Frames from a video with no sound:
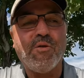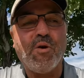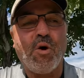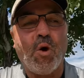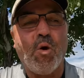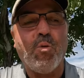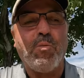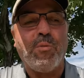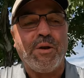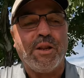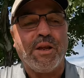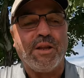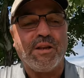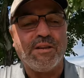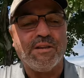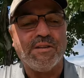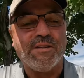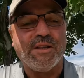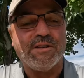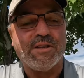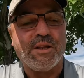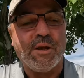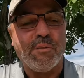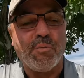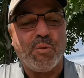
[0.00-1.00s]
opening
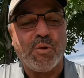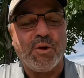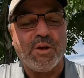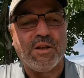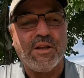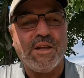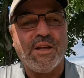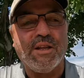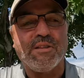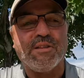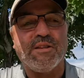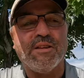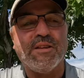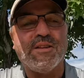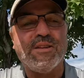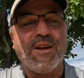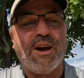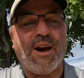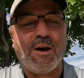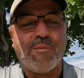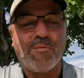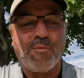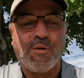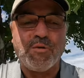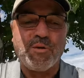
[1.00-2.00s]
that they put at the
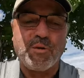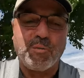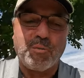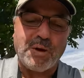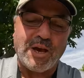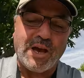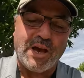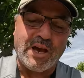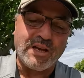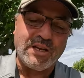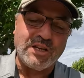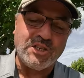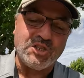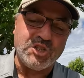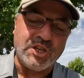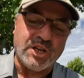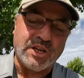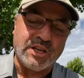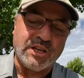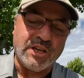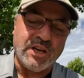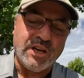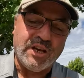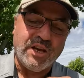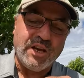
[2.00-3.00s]
top of the
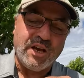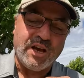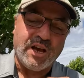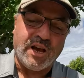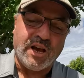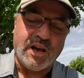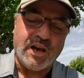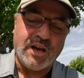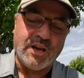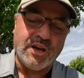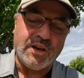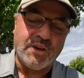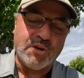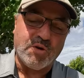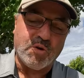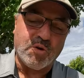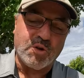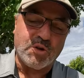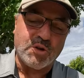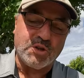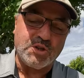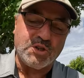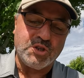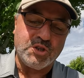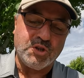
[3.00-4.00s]
packaging in
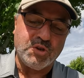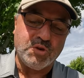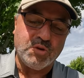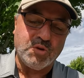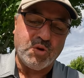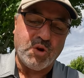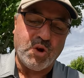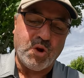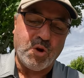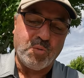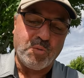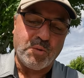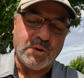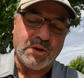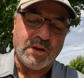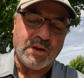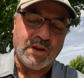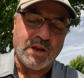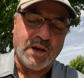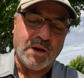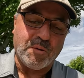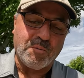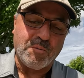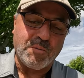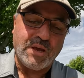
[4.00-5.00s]
order to open it
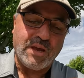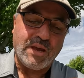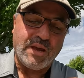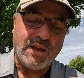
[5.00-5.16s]
up.